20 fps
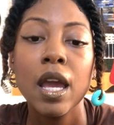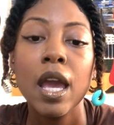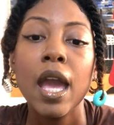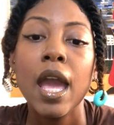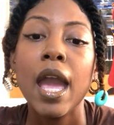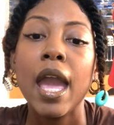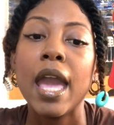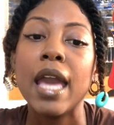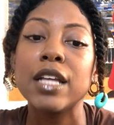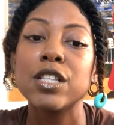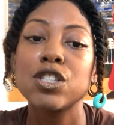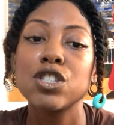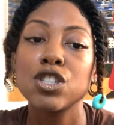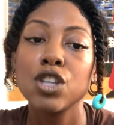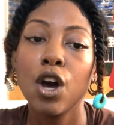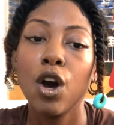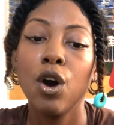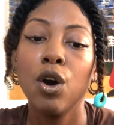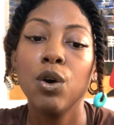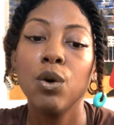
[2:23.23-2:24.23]
And
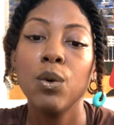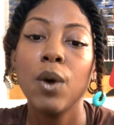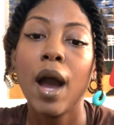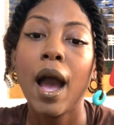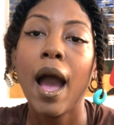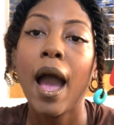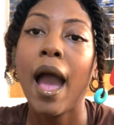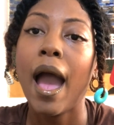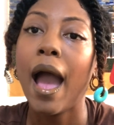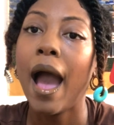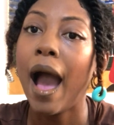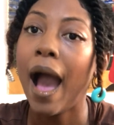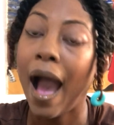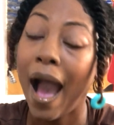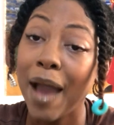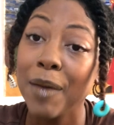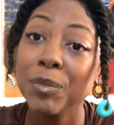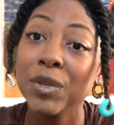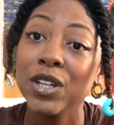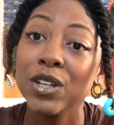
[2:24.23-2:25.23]
so
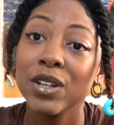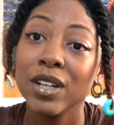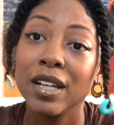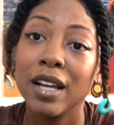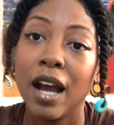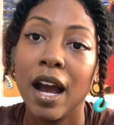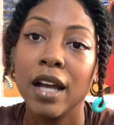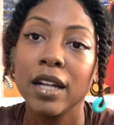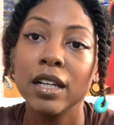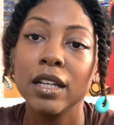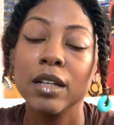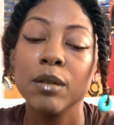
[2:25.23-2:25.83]
I'm here in Ghana,